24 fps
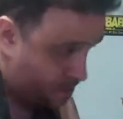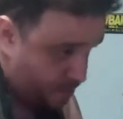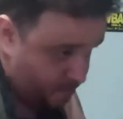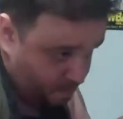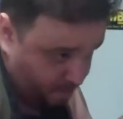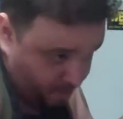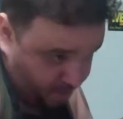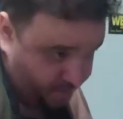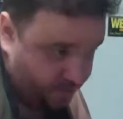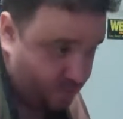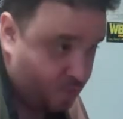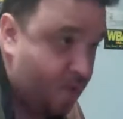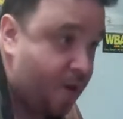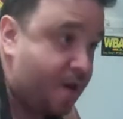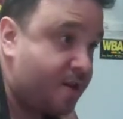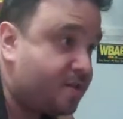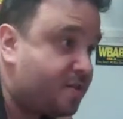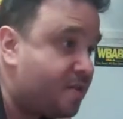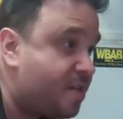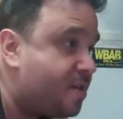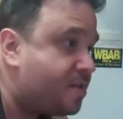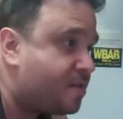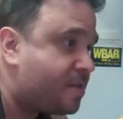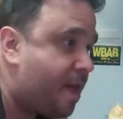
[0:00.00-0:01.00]
But if you want
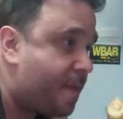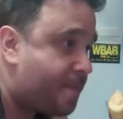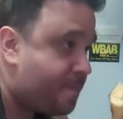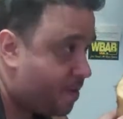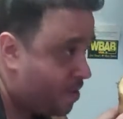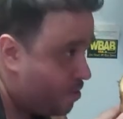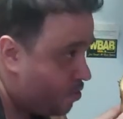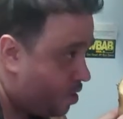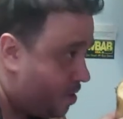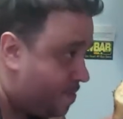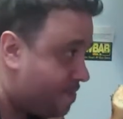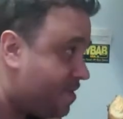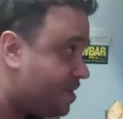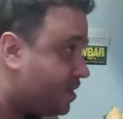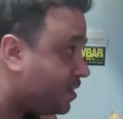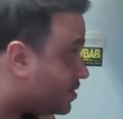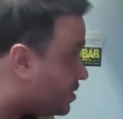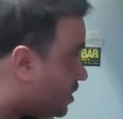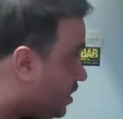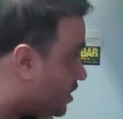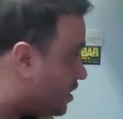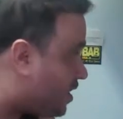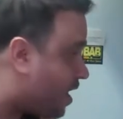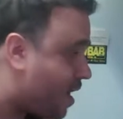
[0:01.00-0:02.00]
to think that, by all means
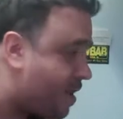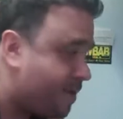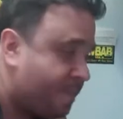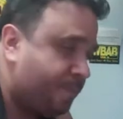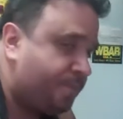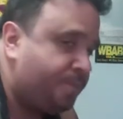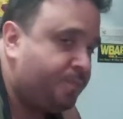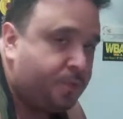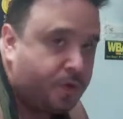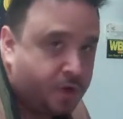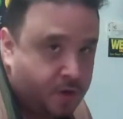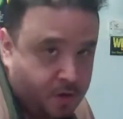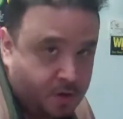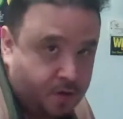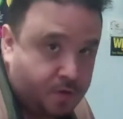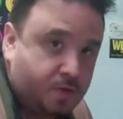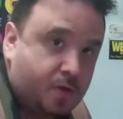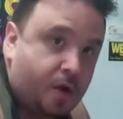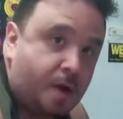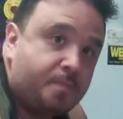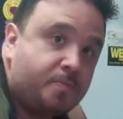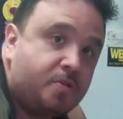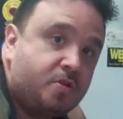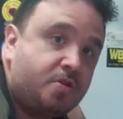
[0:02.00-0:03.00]
think that and
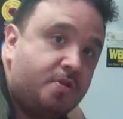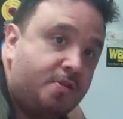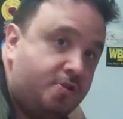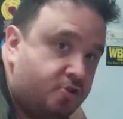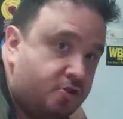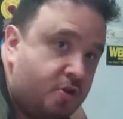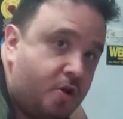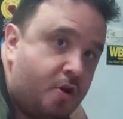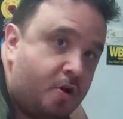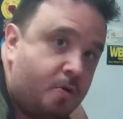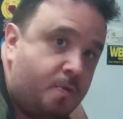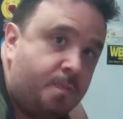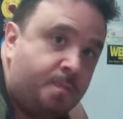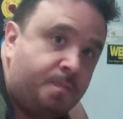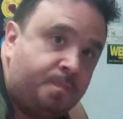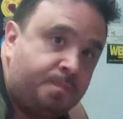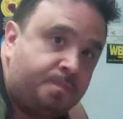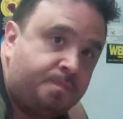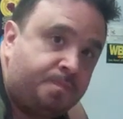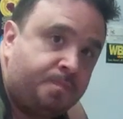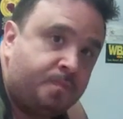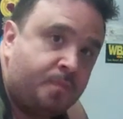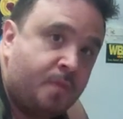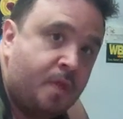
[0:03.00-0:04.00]
come to the show.
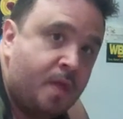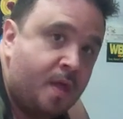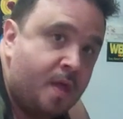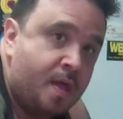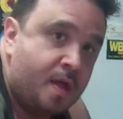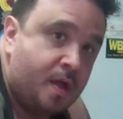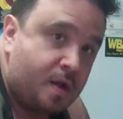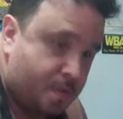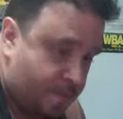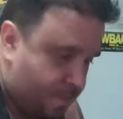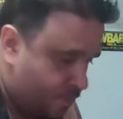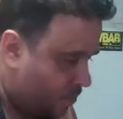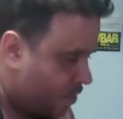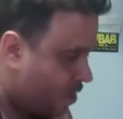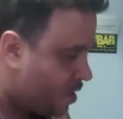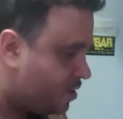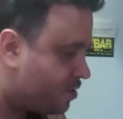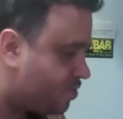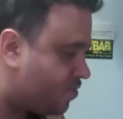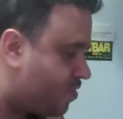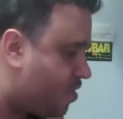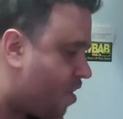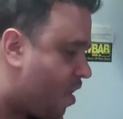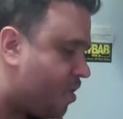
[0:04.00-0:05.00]

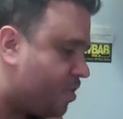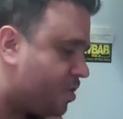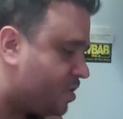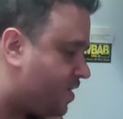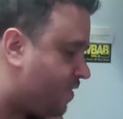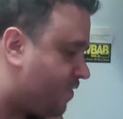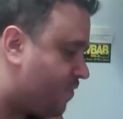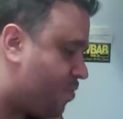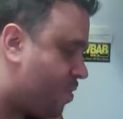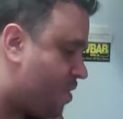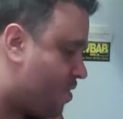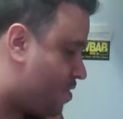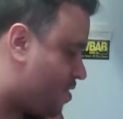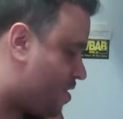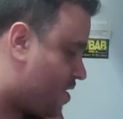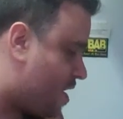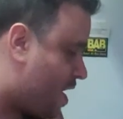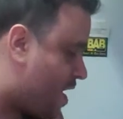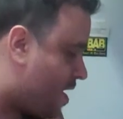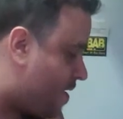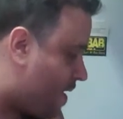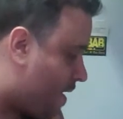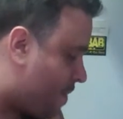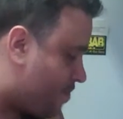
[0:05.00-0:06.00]
Because regardless of whether or
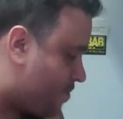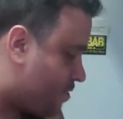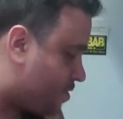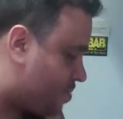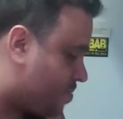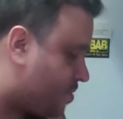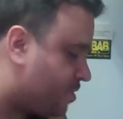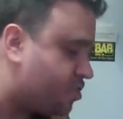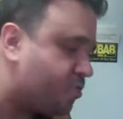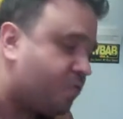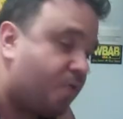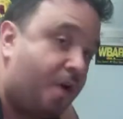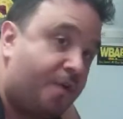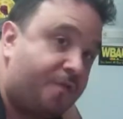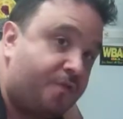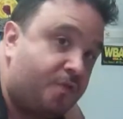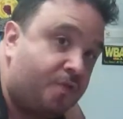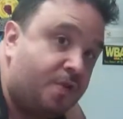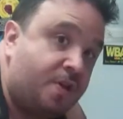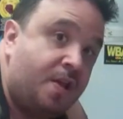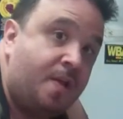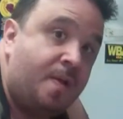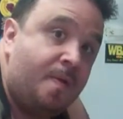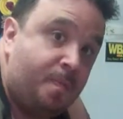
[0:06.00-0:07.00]
not I'm the special
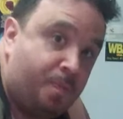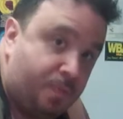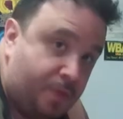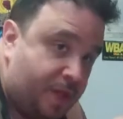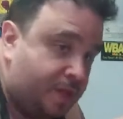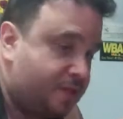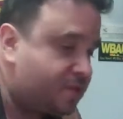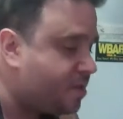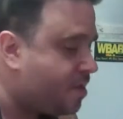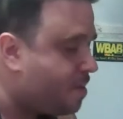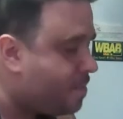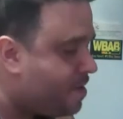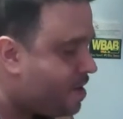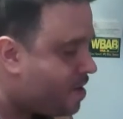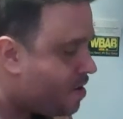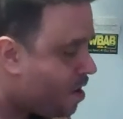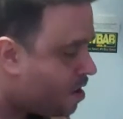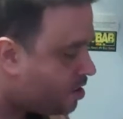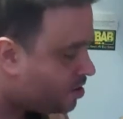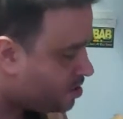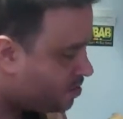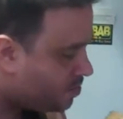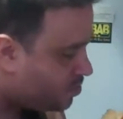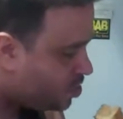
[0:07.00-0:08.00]
referee, it's gonna be an
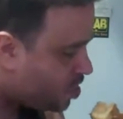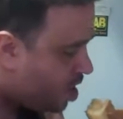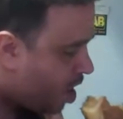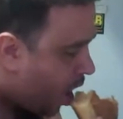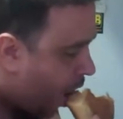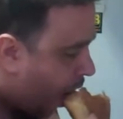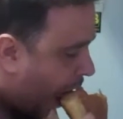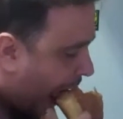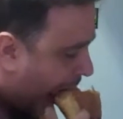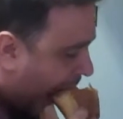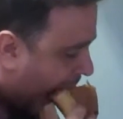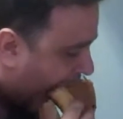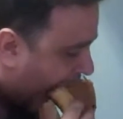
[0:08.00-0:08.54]
awesome show.